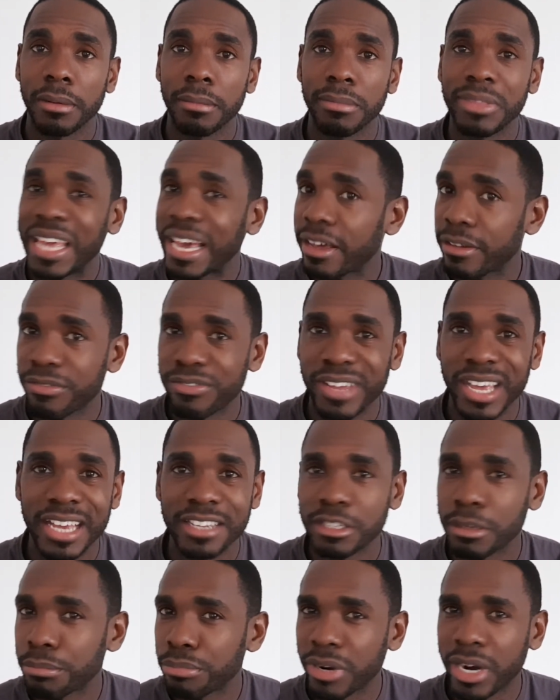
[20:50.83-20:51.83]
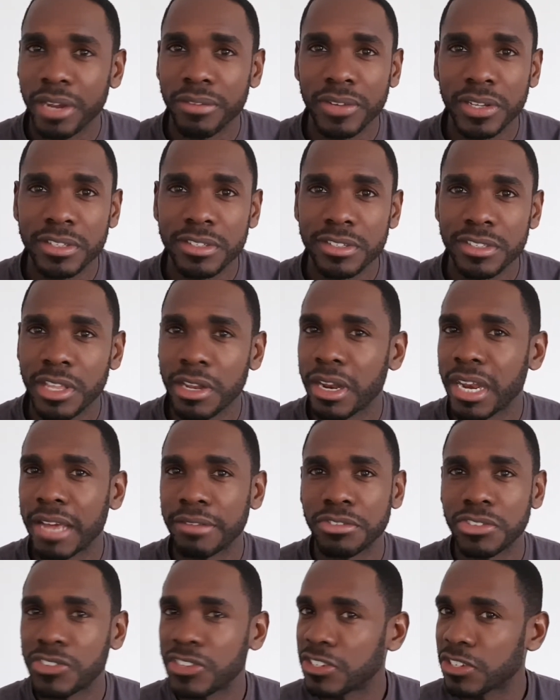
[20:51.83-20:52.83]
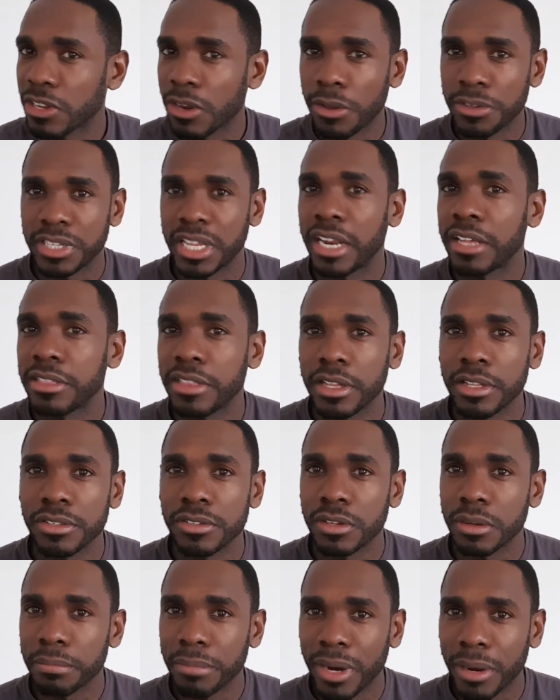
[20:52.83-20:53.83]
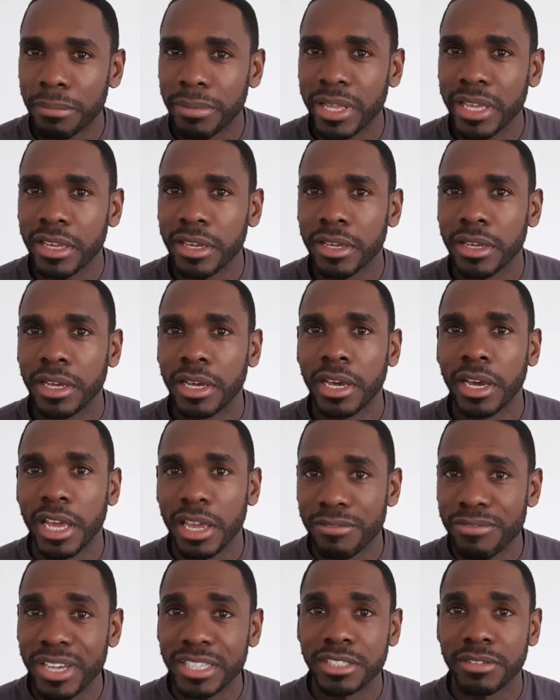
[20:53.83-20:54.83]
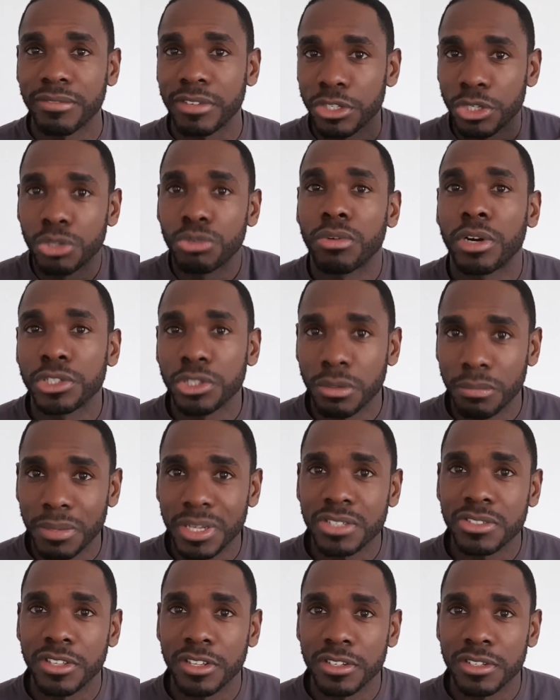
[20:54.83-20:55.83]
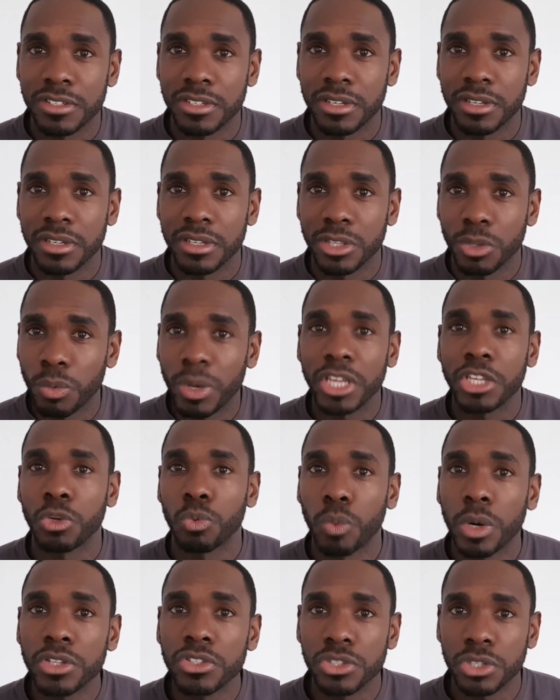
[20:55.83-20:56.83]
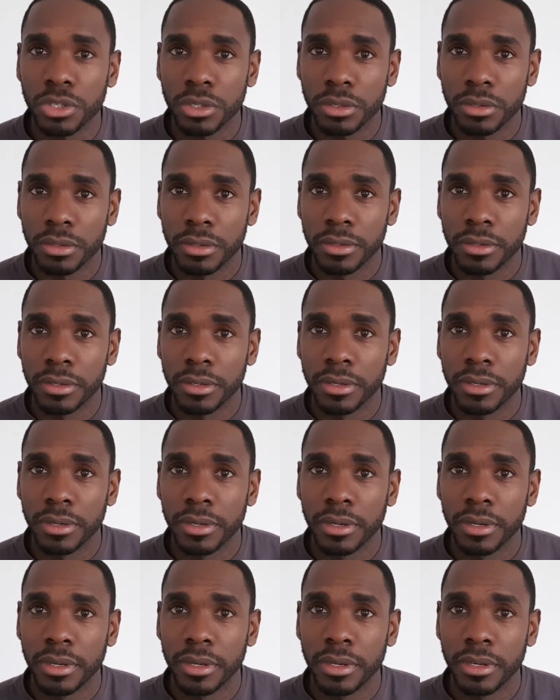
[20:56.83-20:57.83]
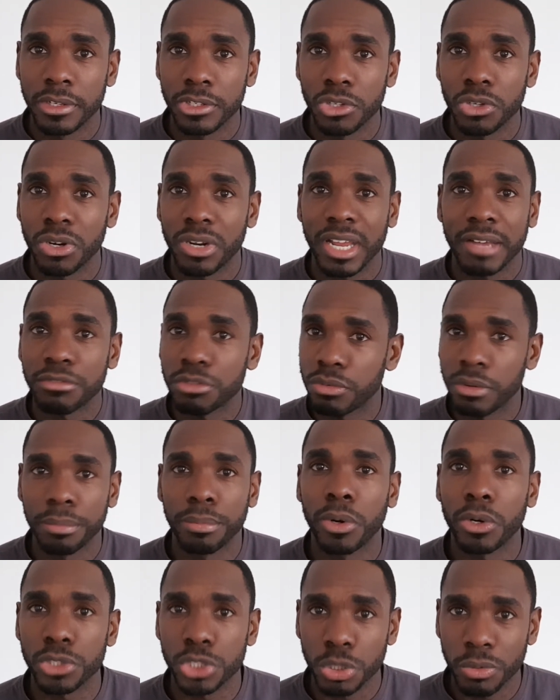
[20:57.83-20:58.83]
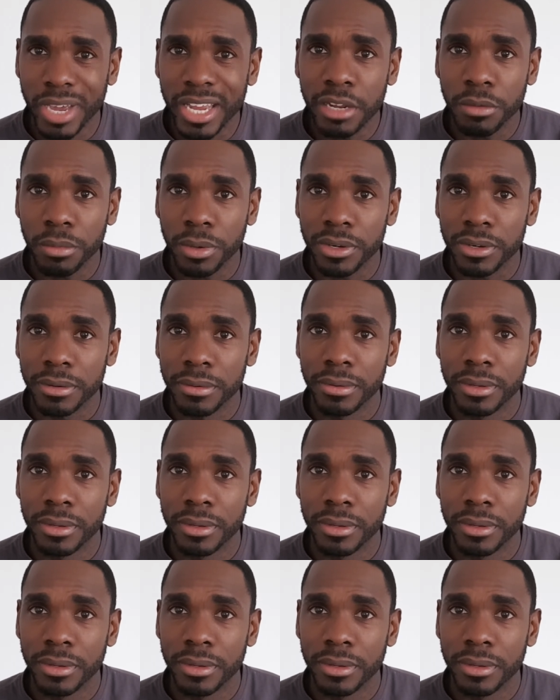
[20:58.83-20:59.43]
Their affairs are private. They don't have to disclose anything to the public. Effectively, you run your business the way you want to. You don't have to report to anyone.